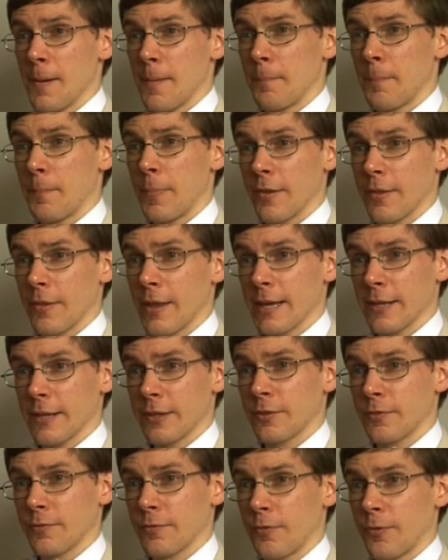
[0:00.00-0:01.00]
But
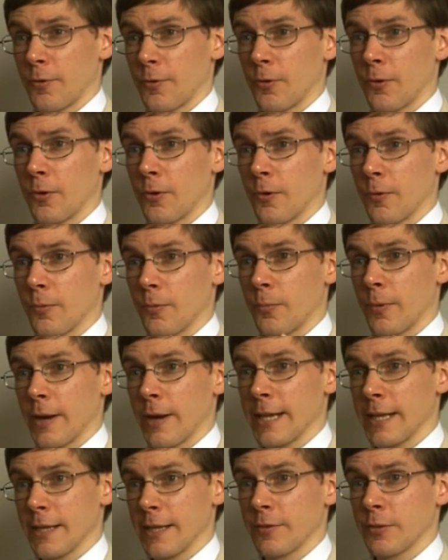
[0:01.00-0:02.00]
that's for
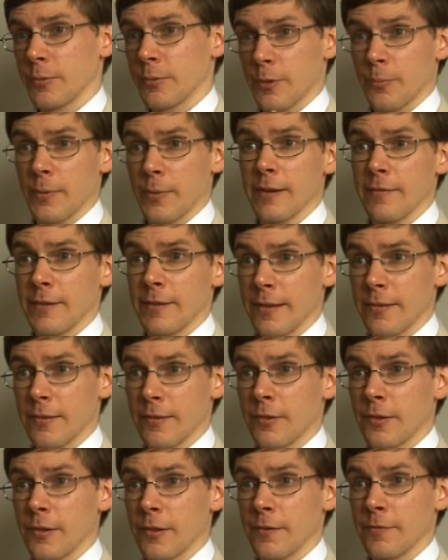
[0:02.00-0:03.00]
waves with a
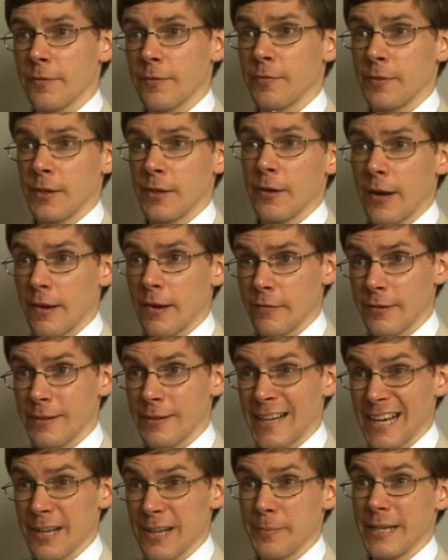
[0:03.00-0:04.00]
wavelength of a few hundred
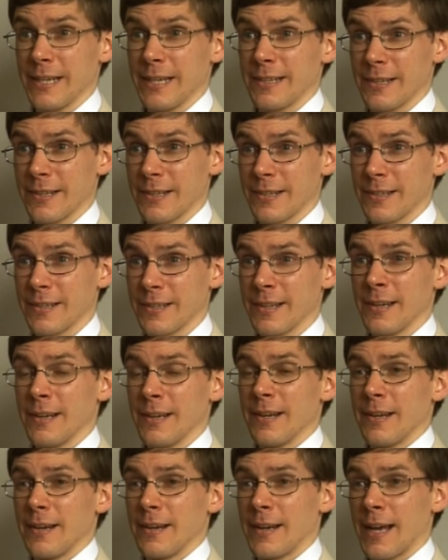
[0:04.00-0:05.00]
nanometres.
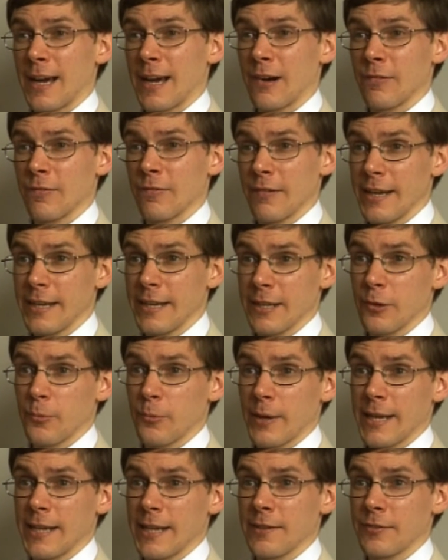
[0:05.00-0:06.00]
Now, radio
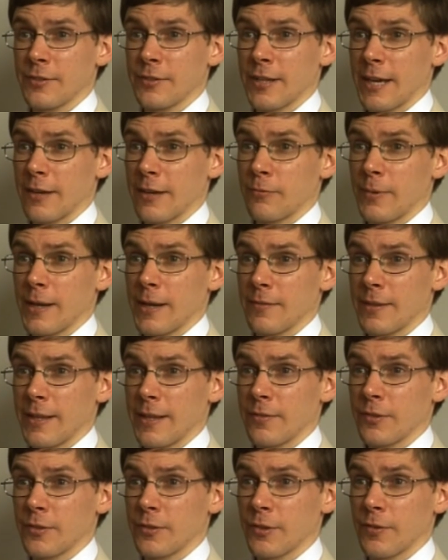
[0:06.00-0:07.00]
waves have
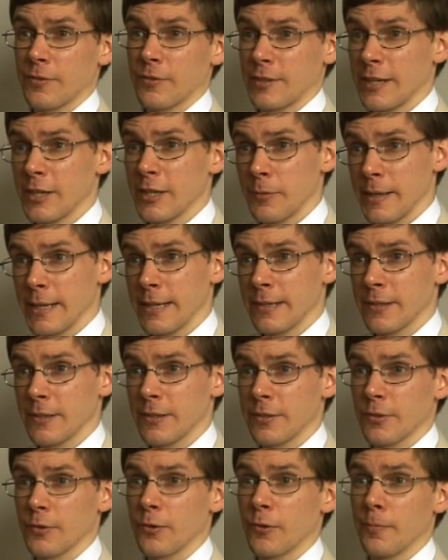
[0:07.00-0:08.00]
wavelengths of
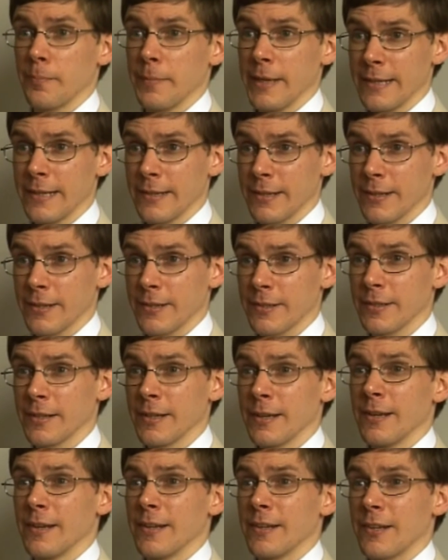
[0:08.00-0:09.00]
centimetres or metres,
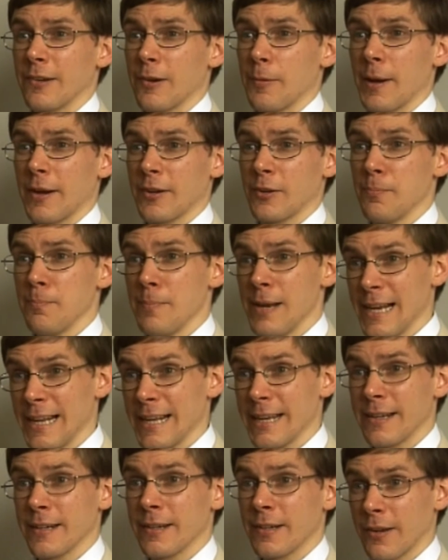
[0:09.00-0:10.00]
so about 1
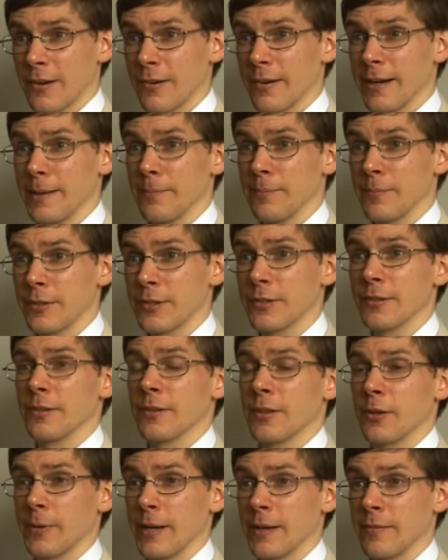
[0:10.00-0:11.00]
million times
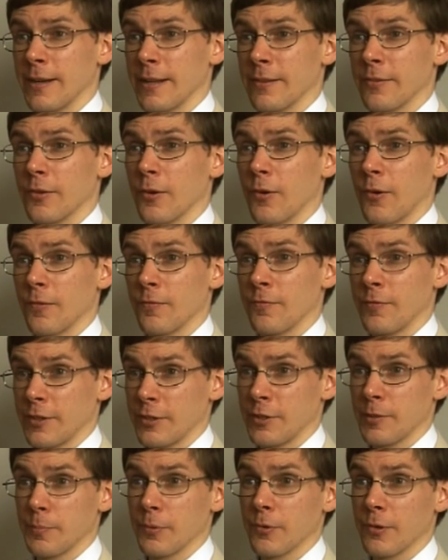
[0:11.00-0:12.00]
the wavelength of
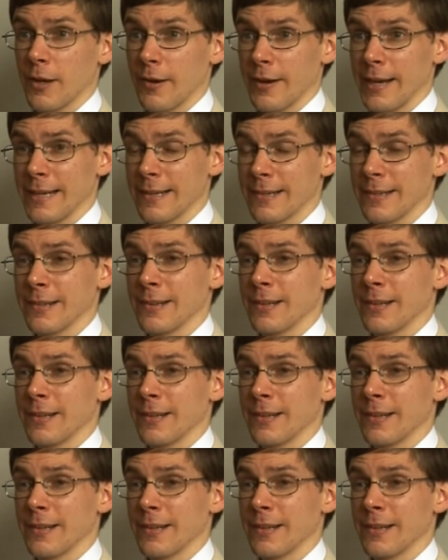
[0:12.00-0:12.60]
visible light.